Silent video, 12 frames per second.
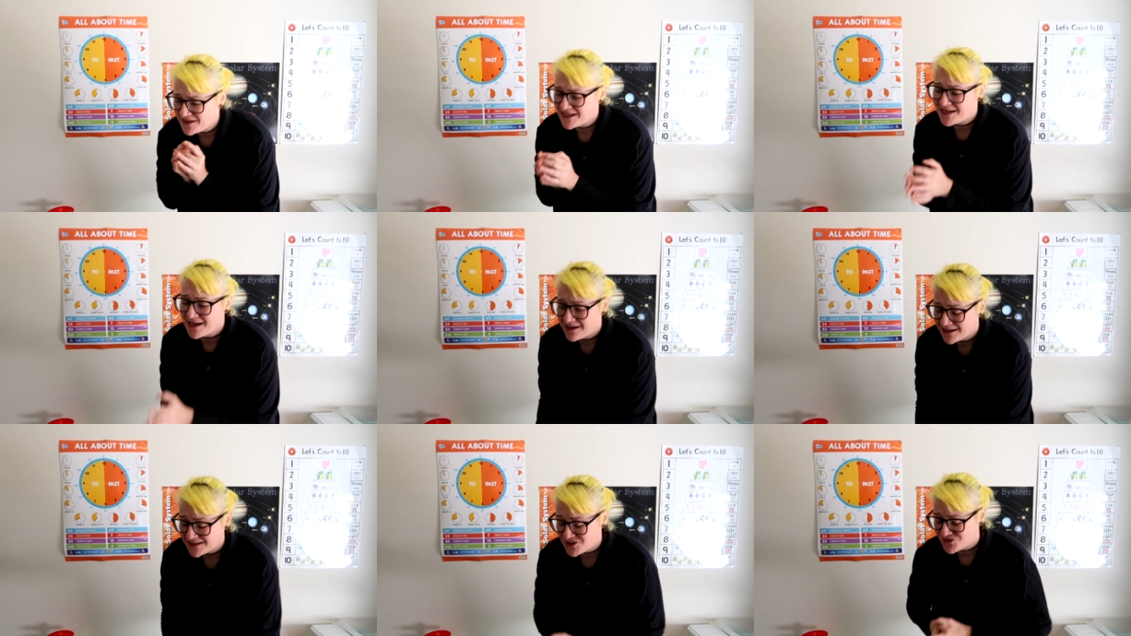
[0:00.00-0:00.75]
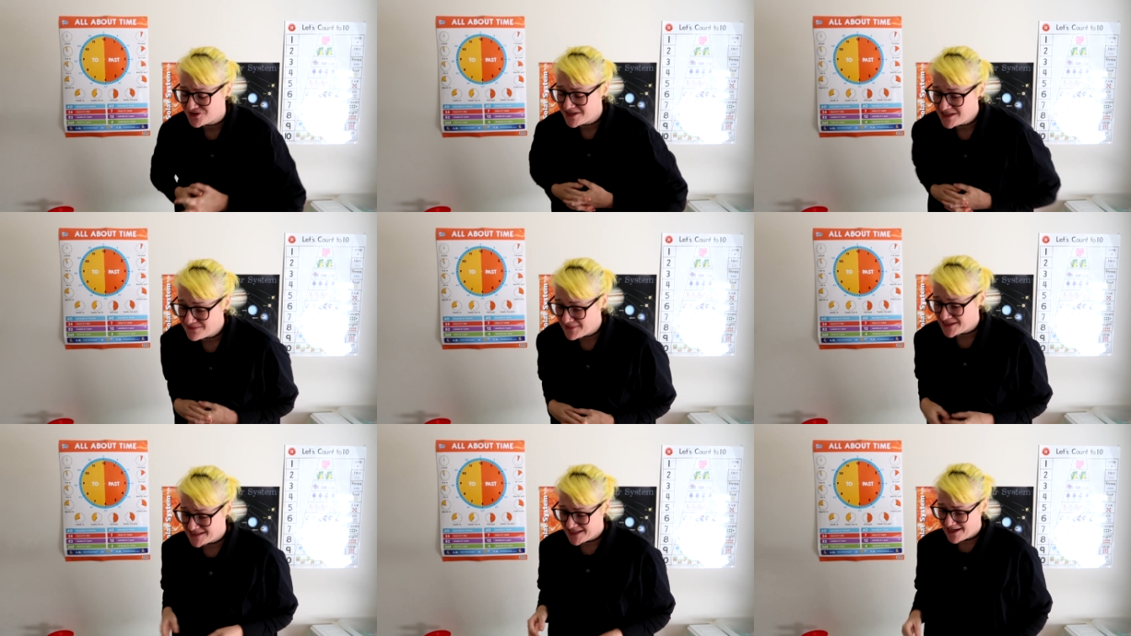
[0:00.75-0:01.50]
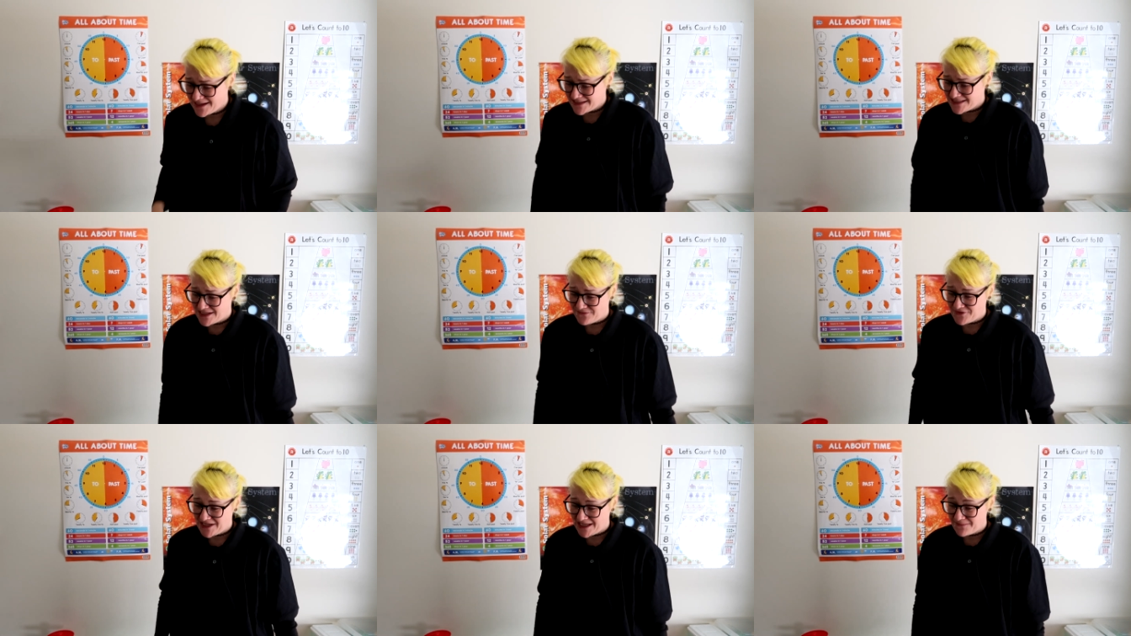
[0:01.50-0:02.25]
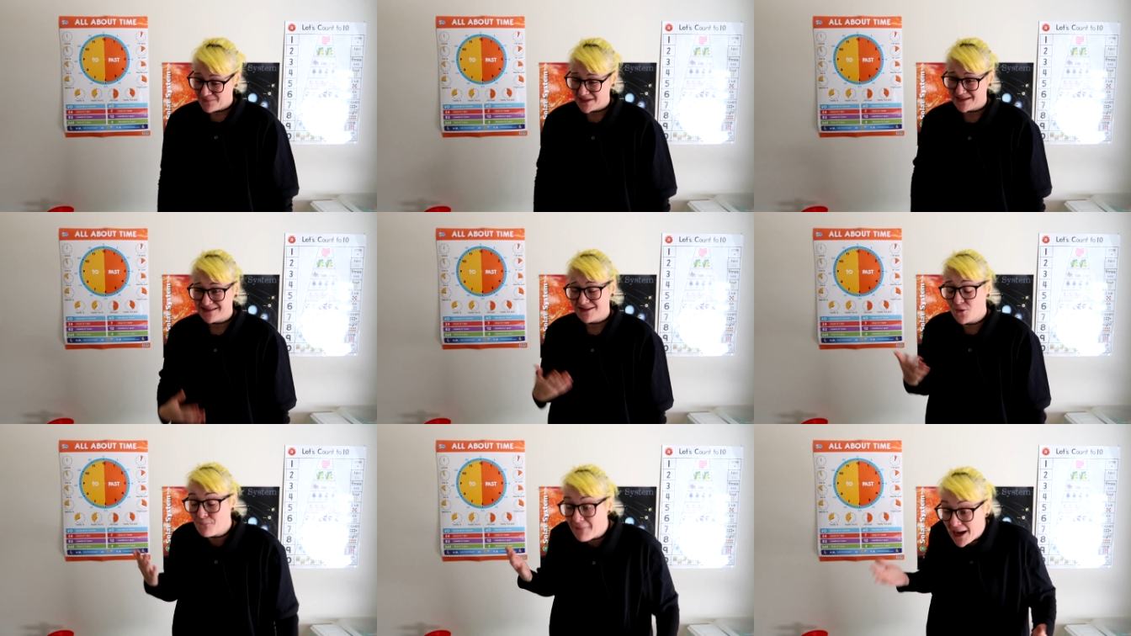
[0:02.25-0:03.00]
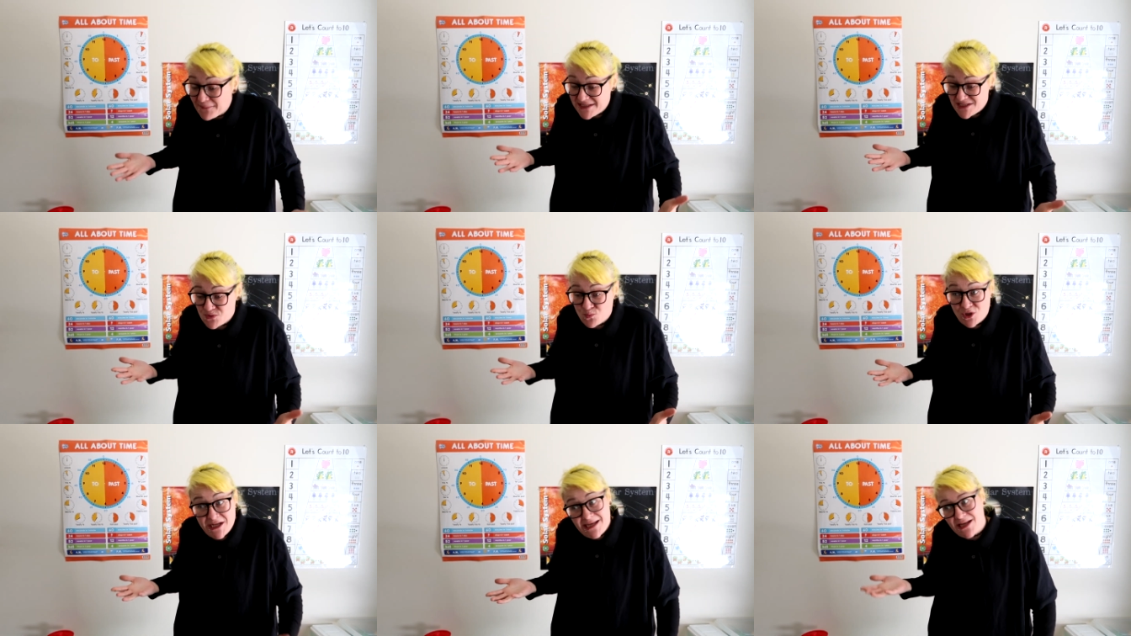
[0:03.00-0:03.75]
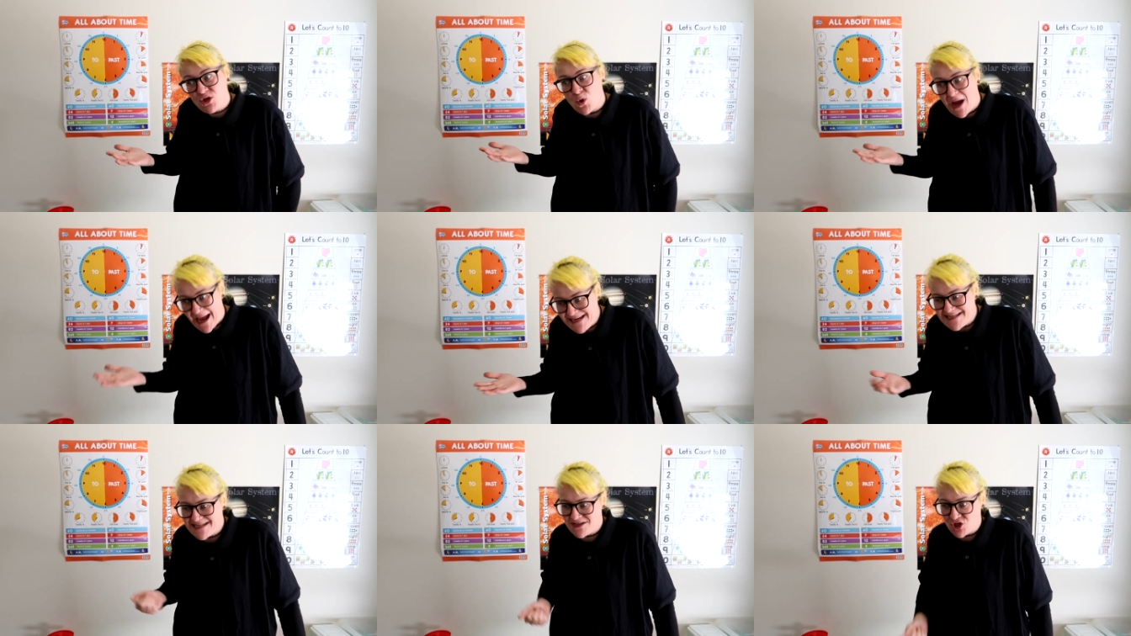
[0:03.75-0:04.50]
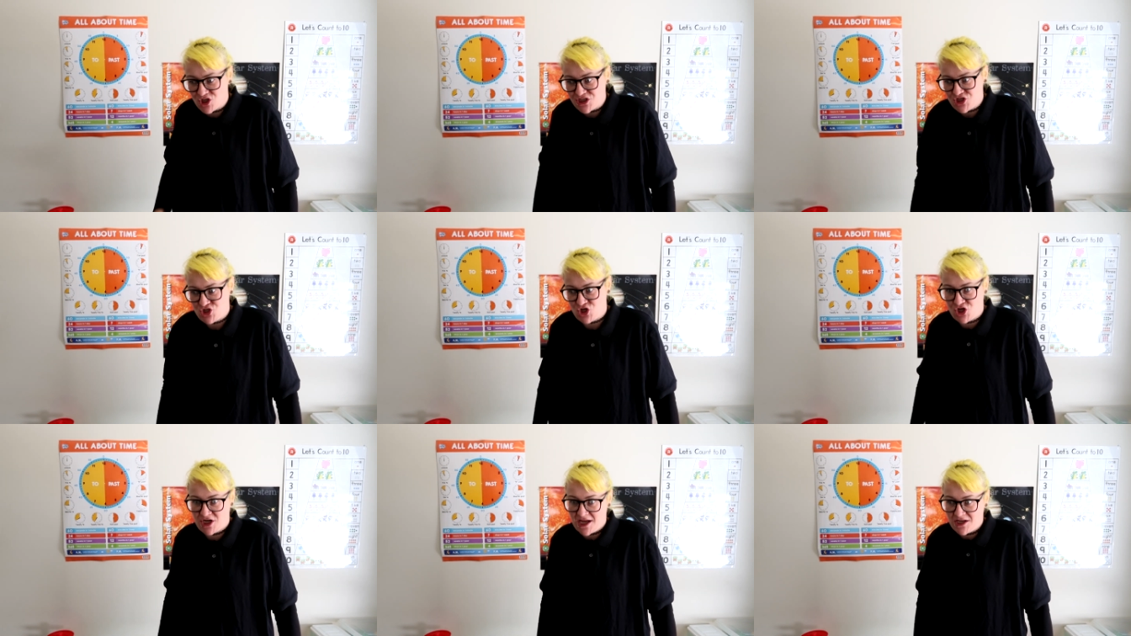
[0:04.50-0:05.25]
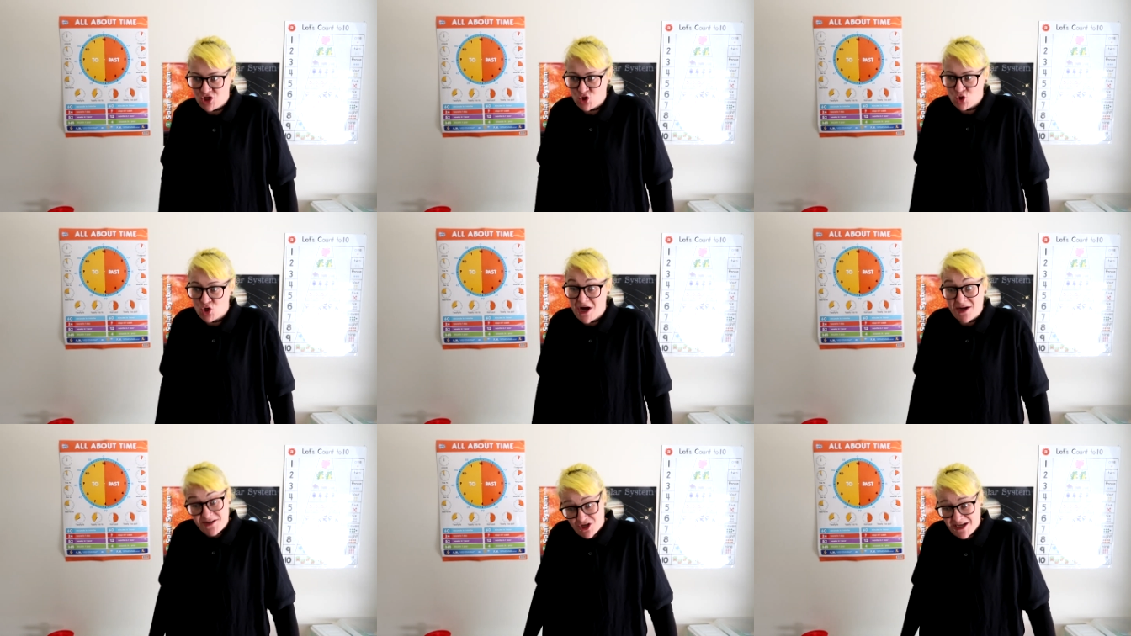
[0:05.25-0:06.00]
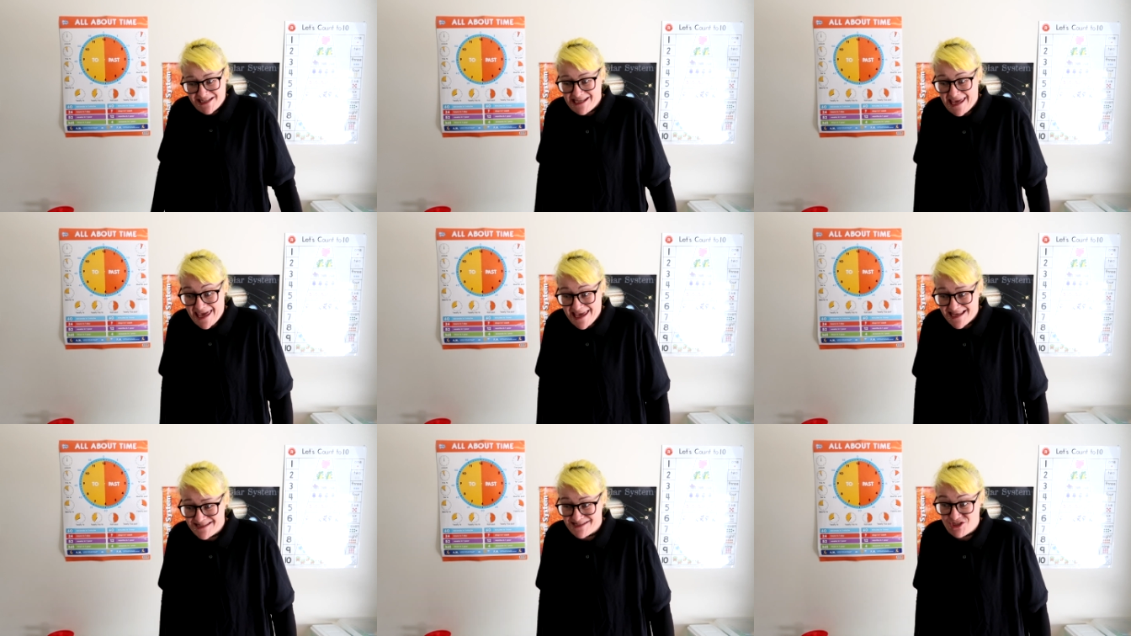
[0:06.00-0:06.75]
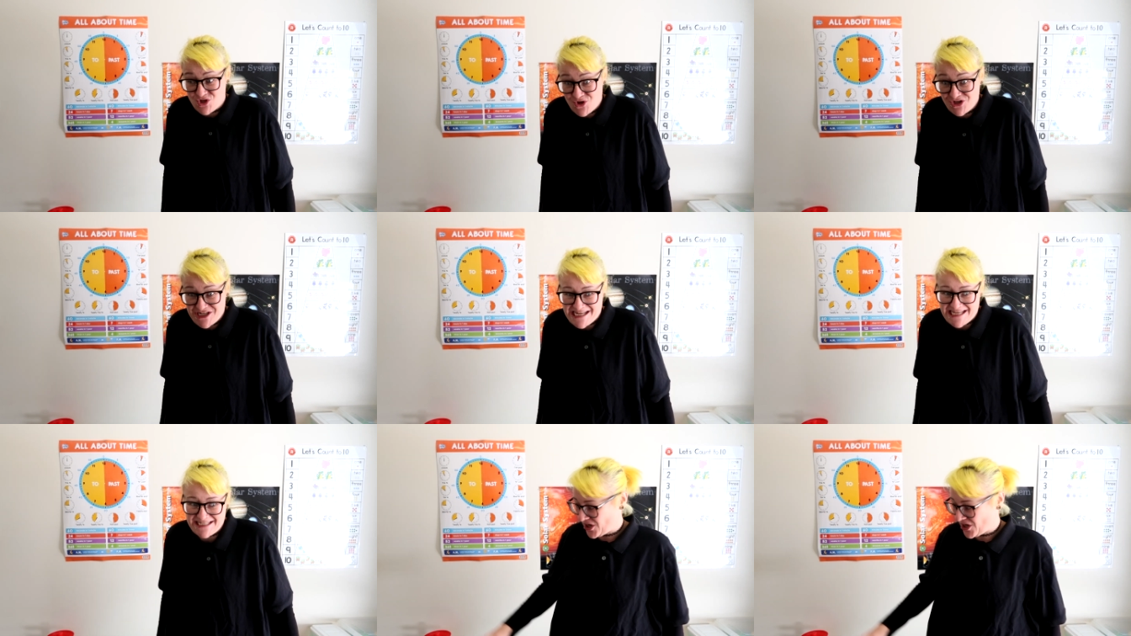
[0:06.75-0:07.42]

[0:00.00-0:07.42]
that you can't do this messy activity, but your mum doesn't want to get your eighty dollar shirt and your Nike Airs dirty.